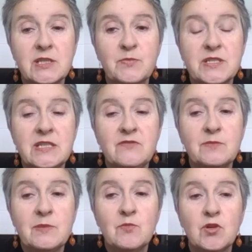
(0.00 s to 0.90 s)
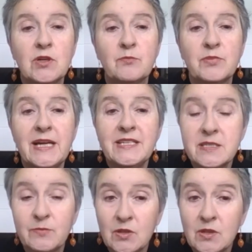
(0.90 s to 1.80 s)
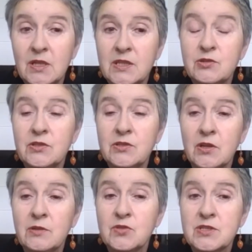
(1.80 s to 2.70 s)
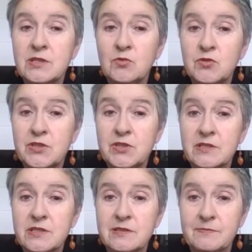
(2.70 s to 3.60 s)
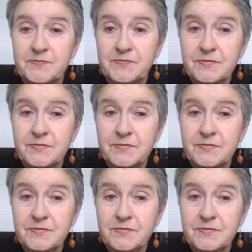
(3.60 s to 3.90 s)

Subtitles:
that are perceived to be more comprehensible to a non-Muslim audience.